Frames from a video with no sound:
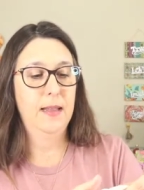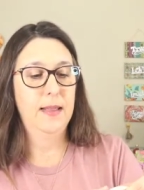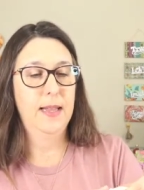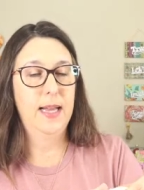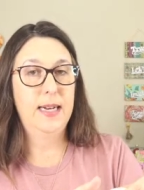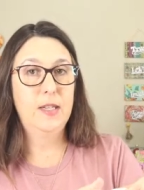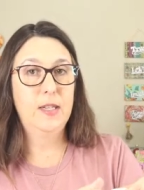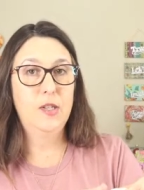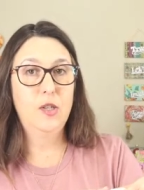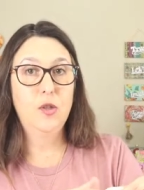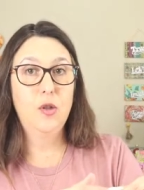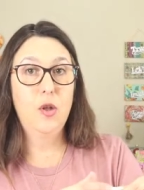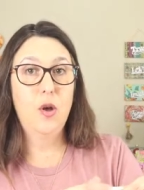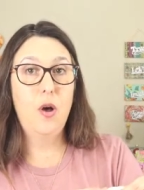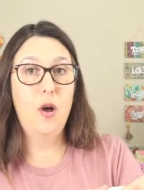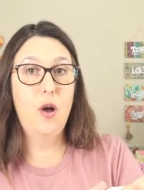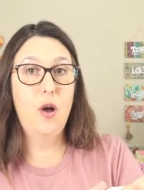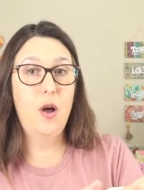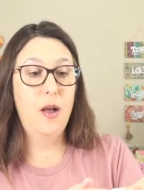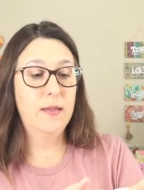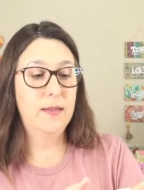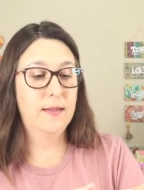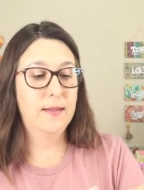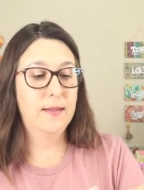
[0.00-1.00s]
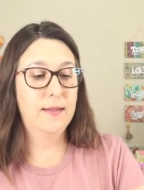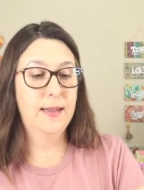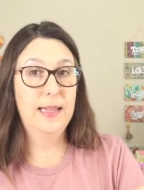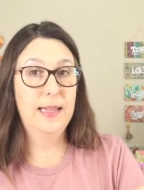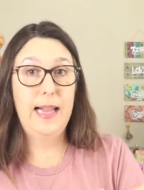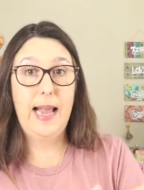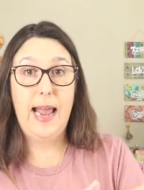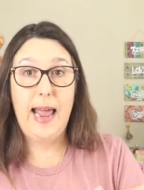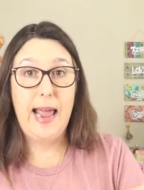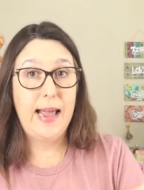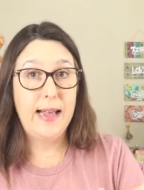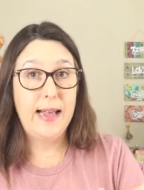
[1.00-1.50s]
that is not
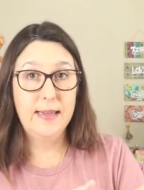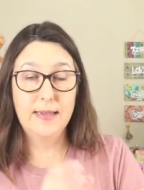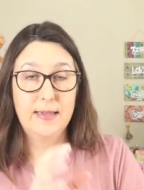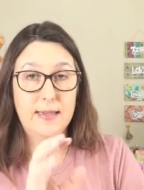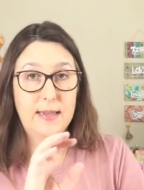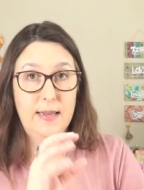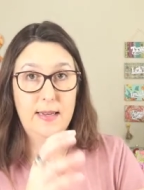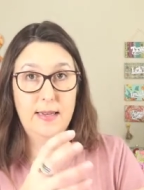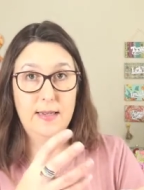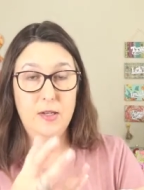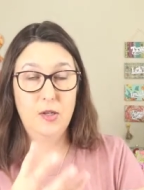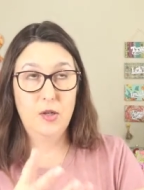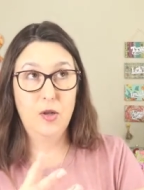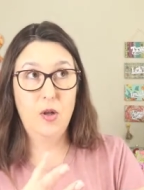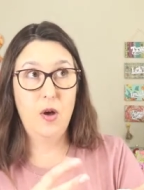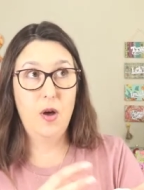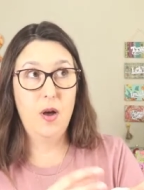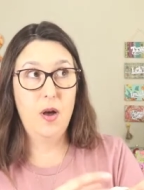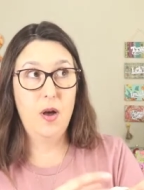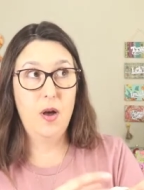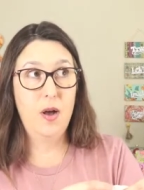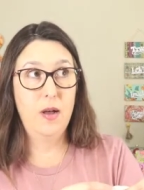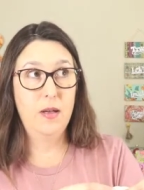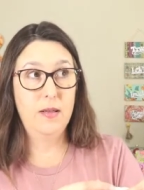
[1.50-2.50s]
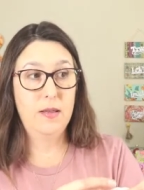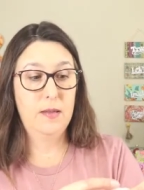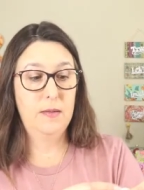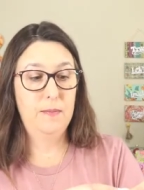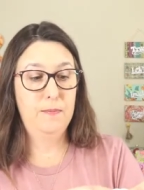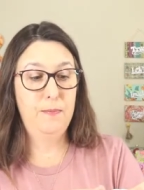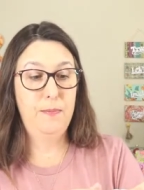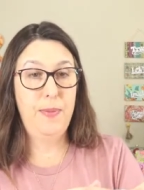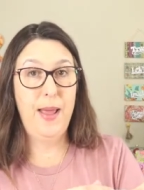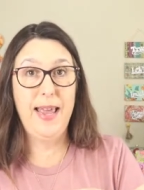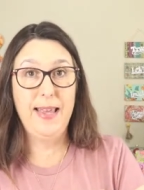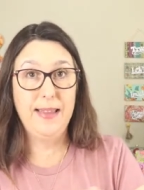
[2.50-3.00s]
glazed, is not
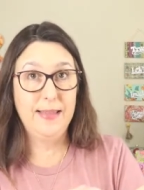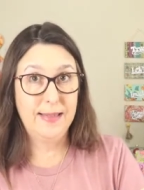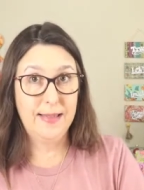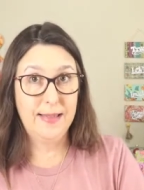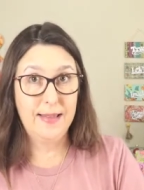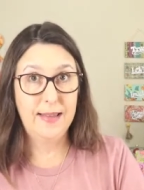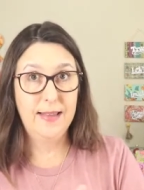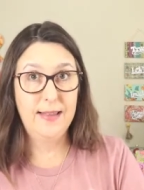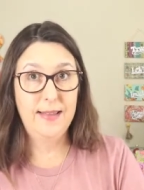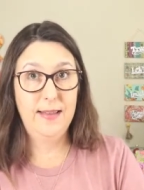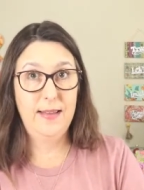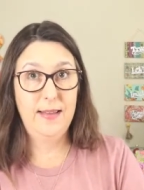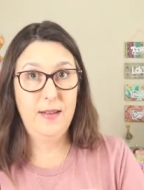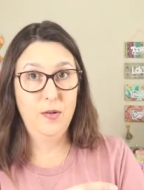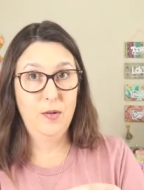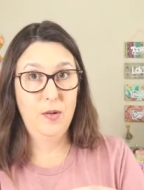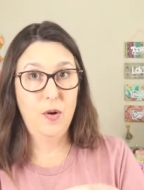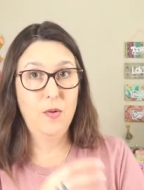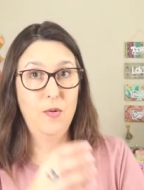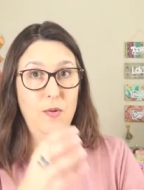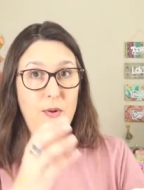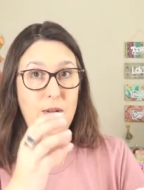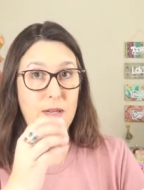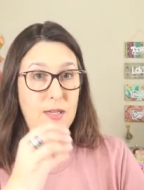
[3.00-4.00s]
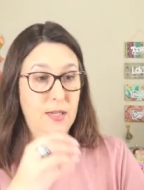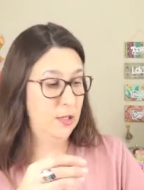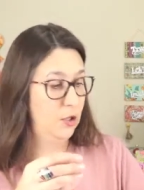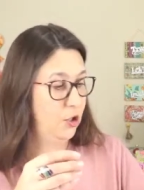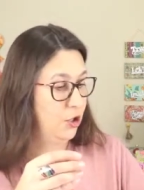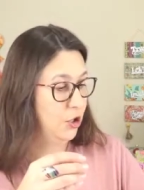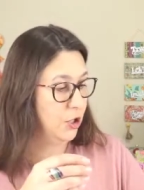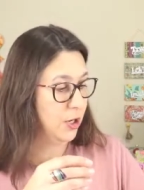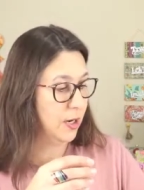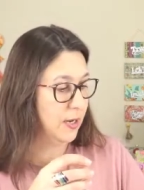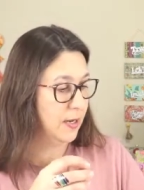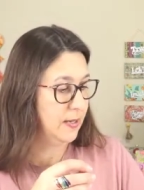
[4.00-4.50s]
painted. You know, it's
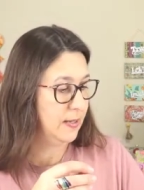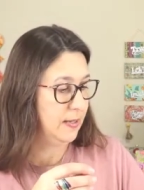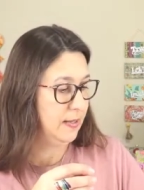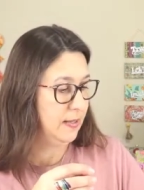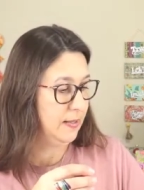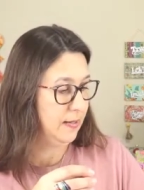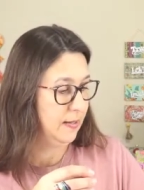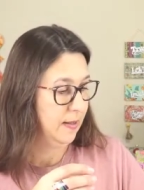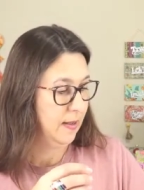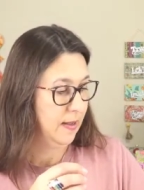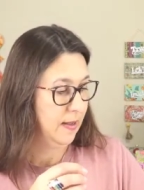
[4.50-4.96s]
just